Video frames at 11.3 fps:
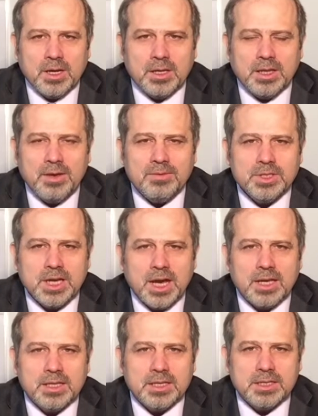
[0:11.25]
Left
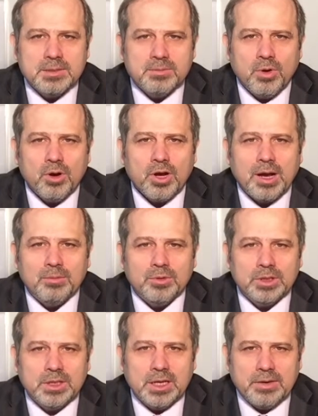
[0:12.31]
side is more
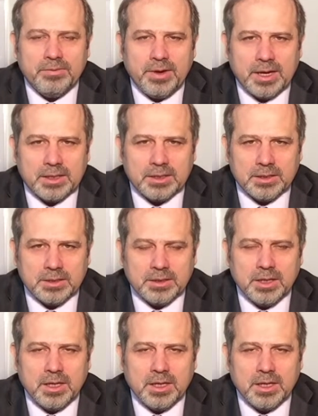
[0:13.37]
commonly affected.